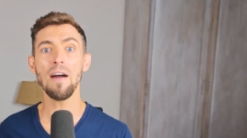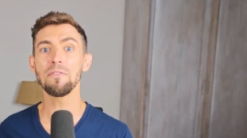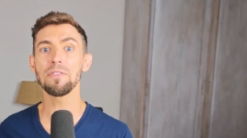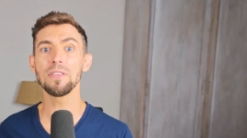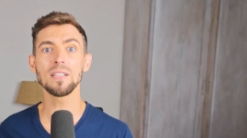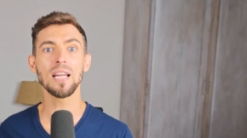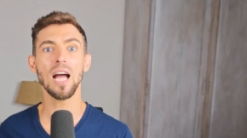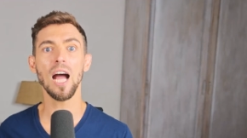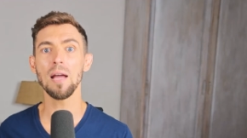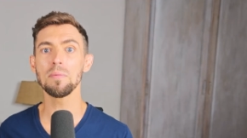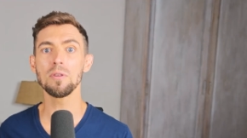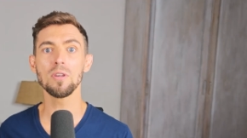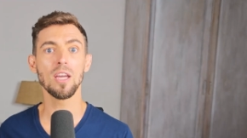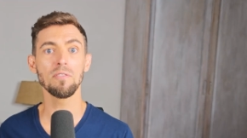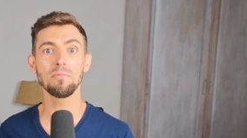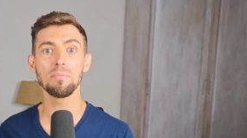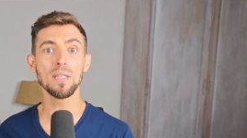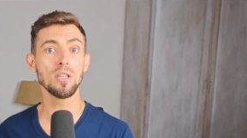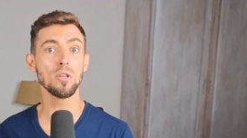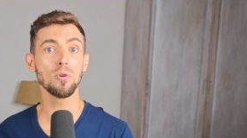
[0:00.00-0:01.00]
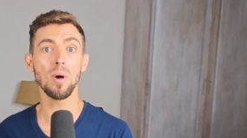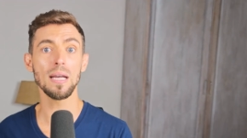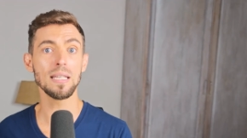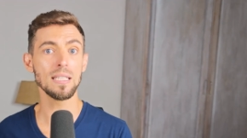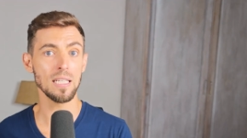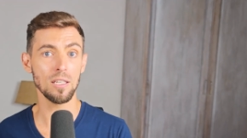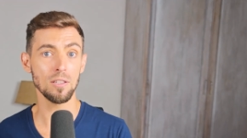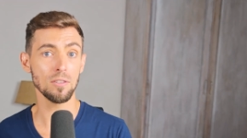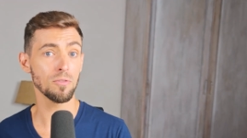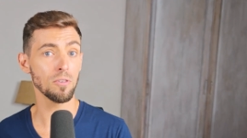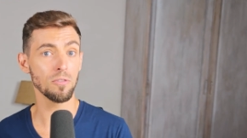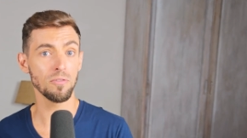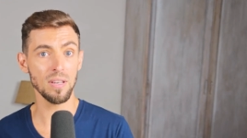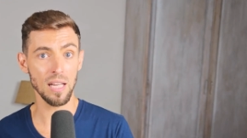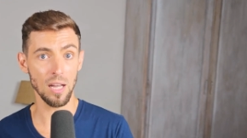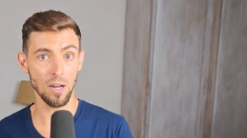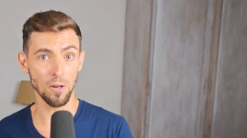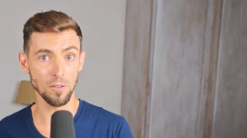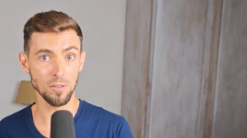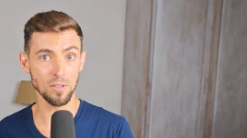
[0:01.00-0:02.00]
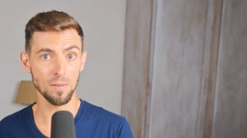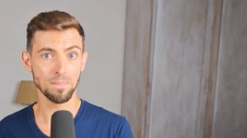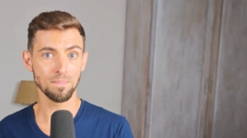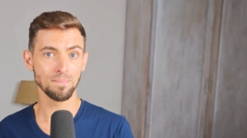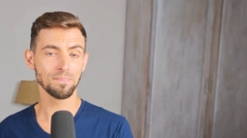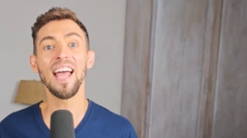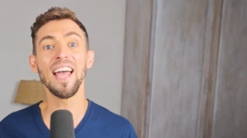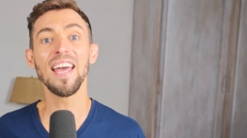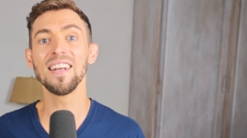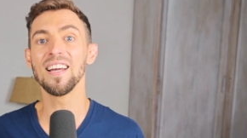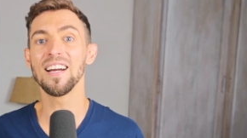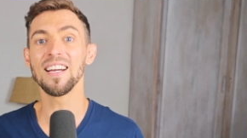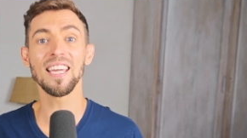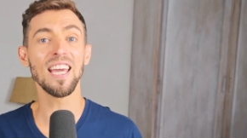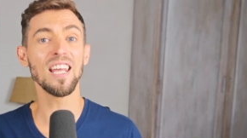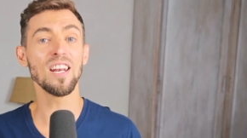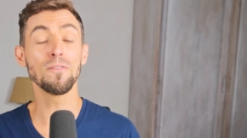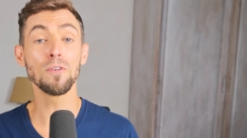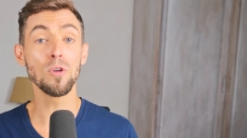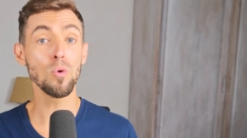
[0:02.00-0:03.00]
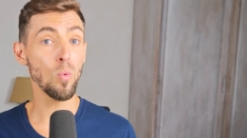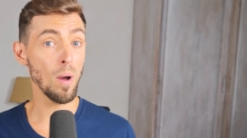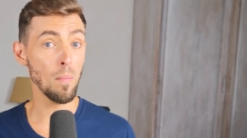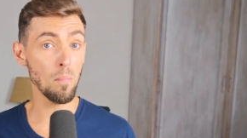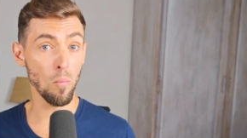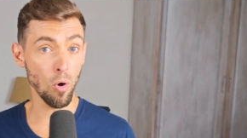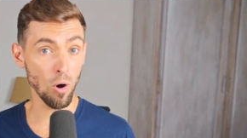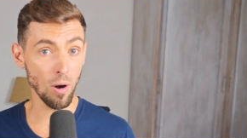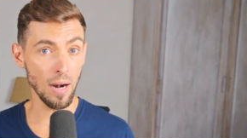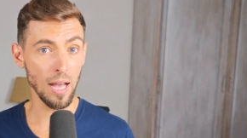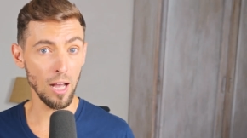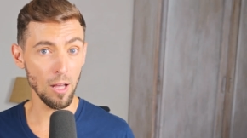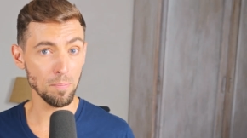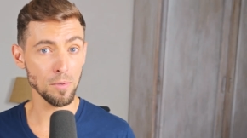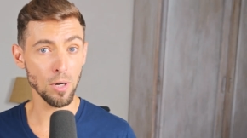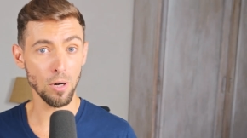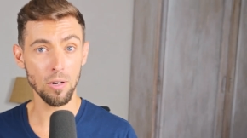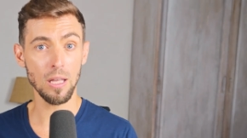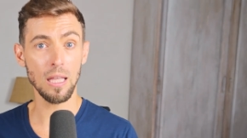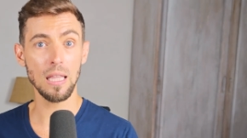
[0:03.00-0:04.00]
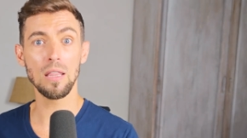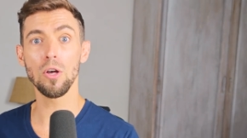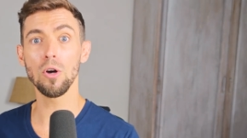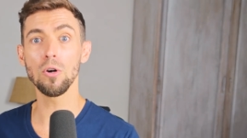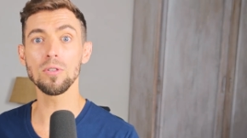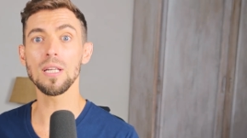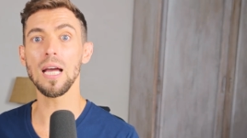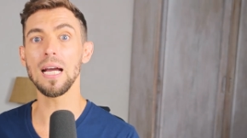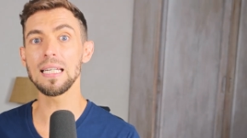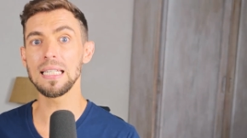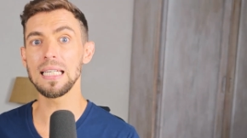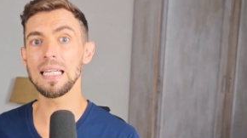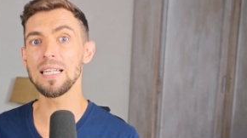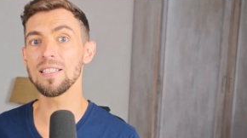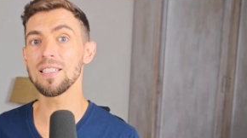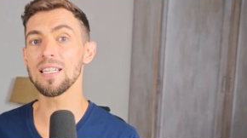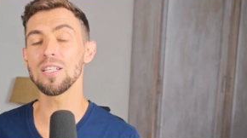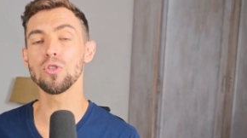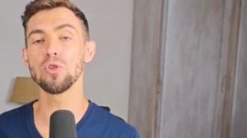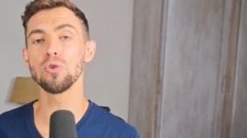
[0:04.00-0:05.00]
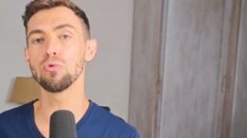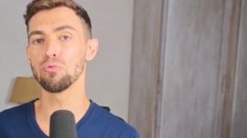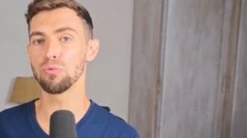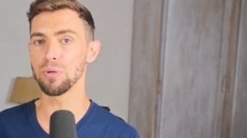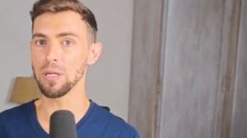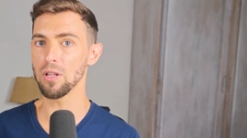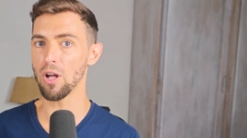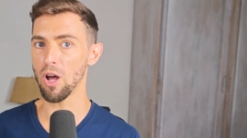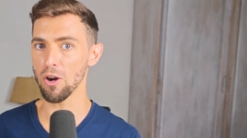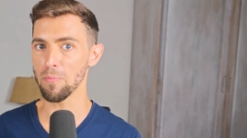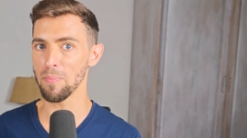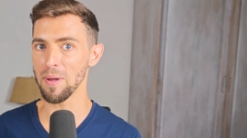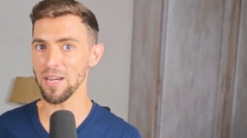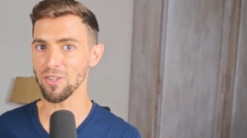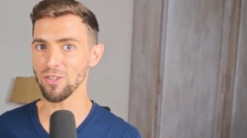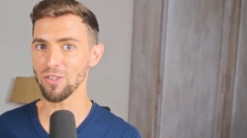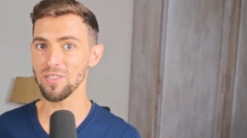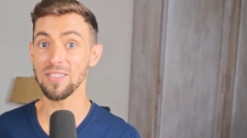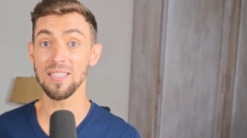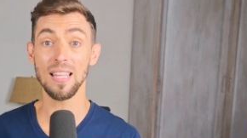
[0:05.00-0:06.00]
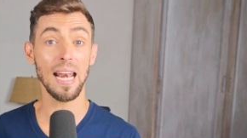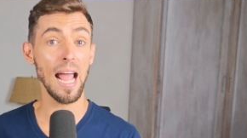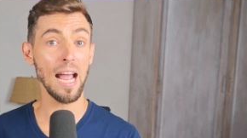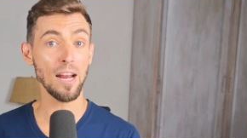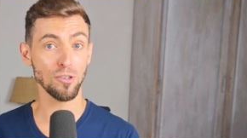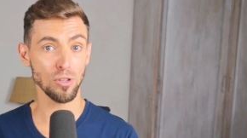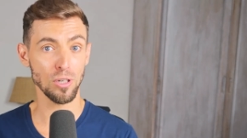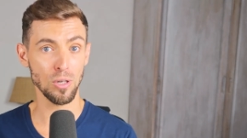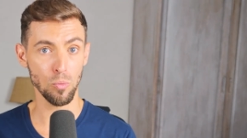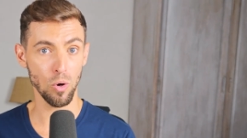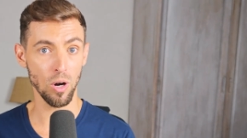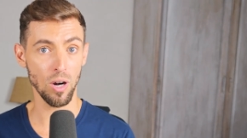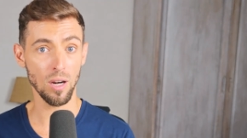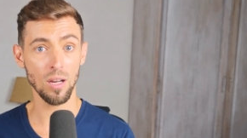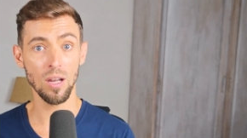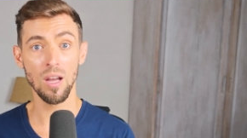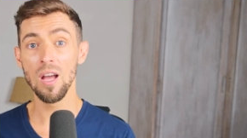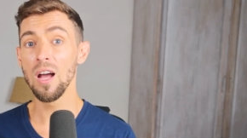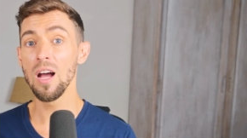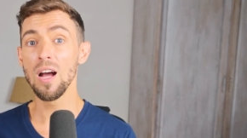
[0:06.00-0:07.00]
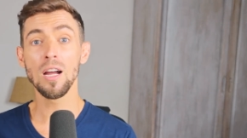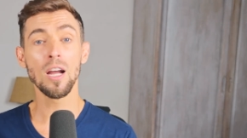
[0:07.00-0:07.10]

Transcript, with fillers: Half the time you give me new ideas for videos. And again, if you want more help turning those ideas into real automations that actually work,